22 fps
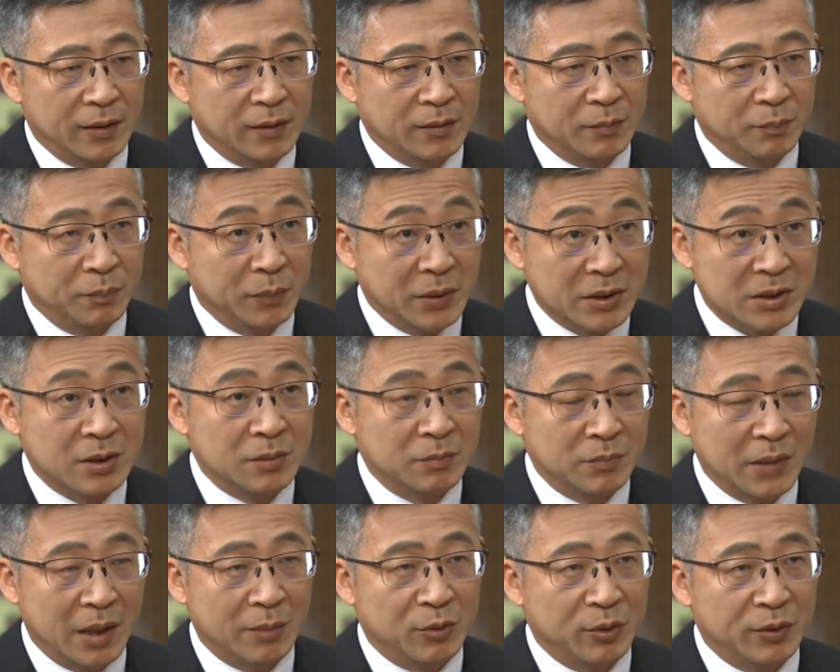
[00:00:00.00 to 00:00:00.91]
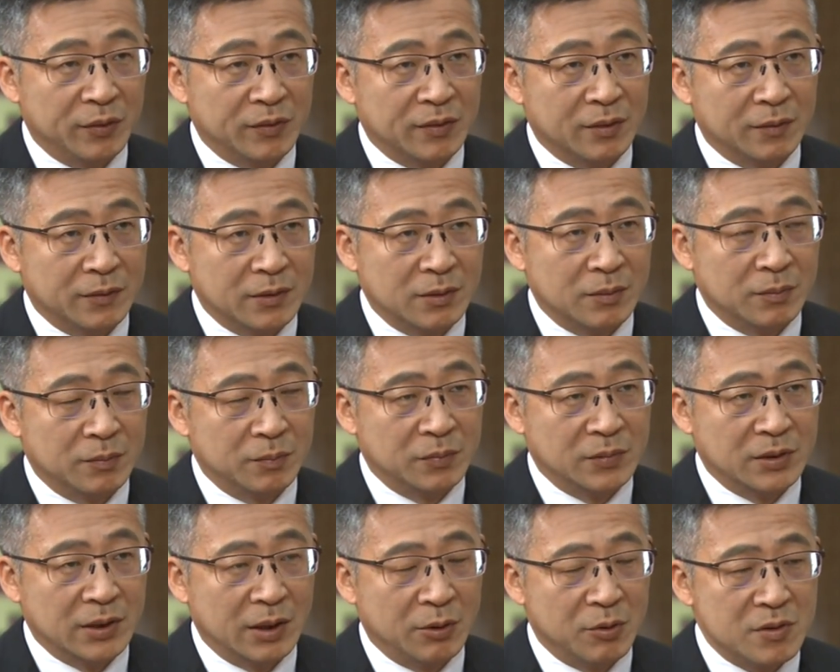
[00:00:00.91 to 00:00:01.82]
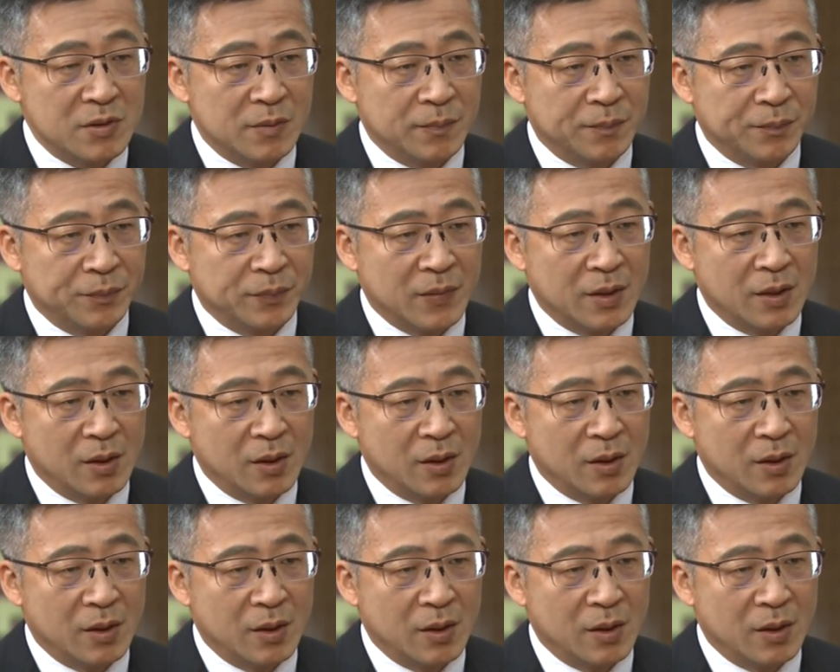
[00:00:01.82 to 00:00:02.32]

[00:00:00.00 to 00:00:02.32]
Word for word: the bitter memories of the terrorism.